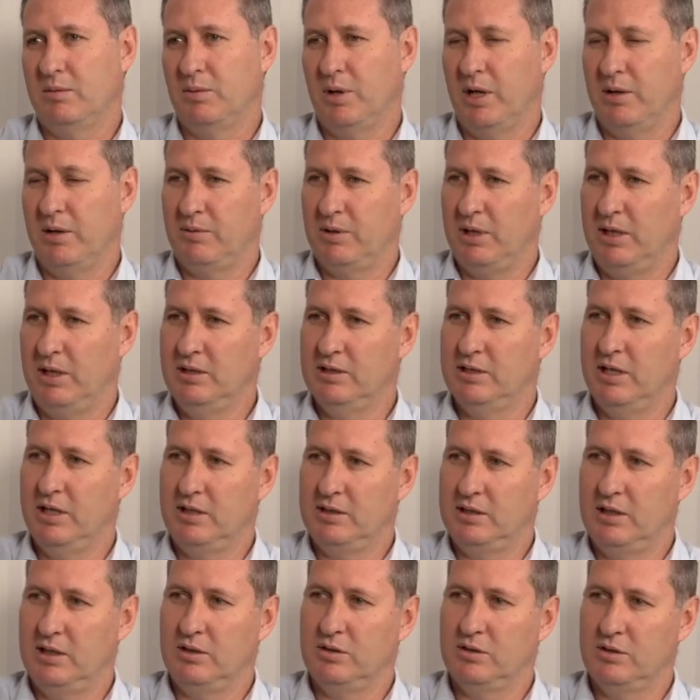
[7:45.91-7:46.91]
at,
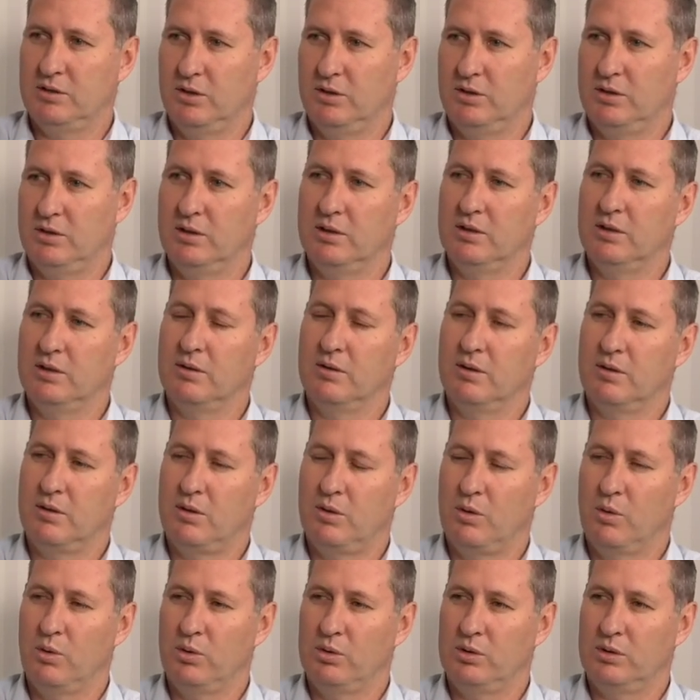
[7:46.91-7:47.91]
injecting certain
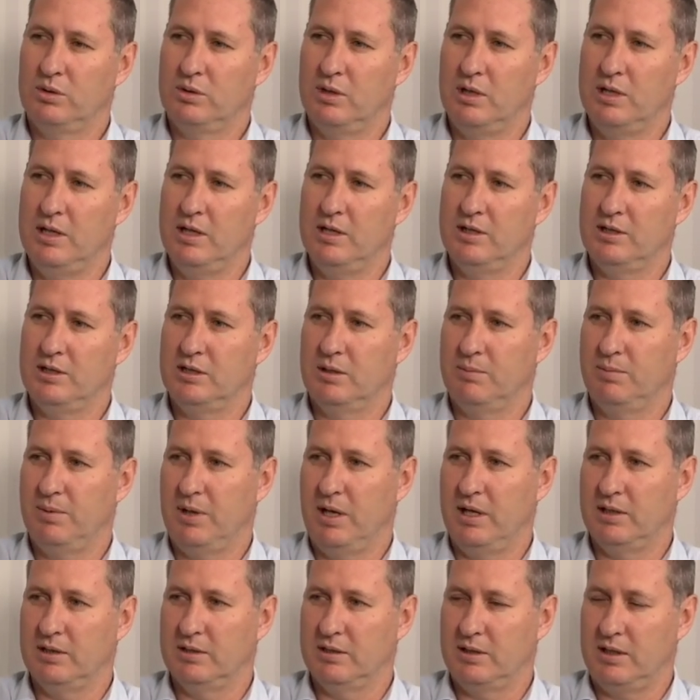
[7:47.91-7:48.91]
thought, leadership,
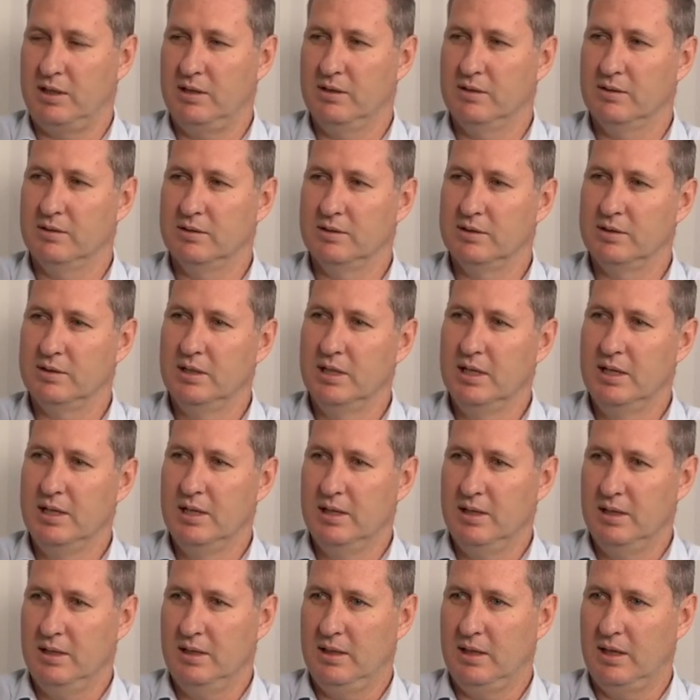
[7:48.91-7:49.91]
and skills
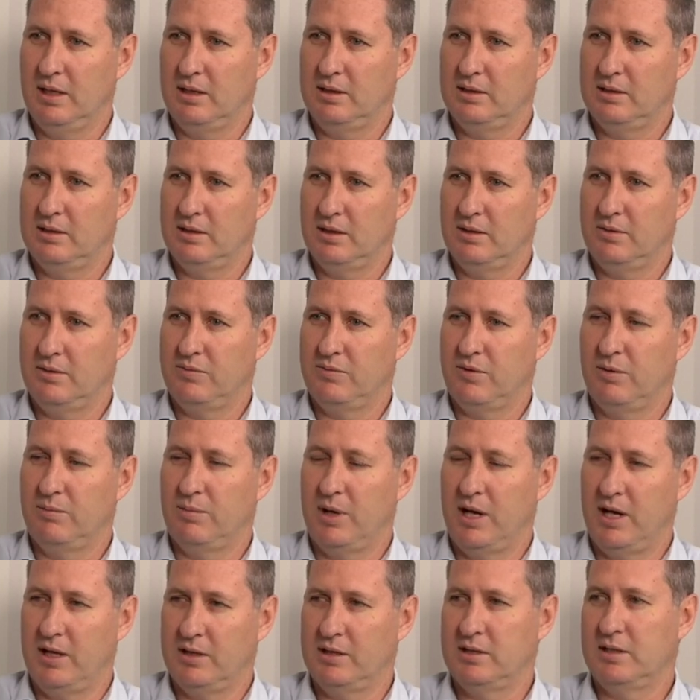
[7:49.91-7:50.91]
that uh, from
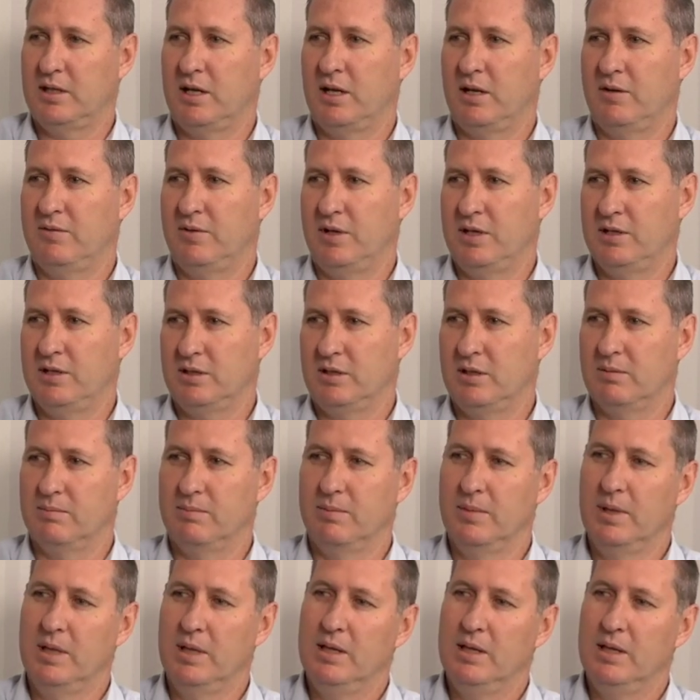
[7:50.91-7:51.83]
outside of Eskom,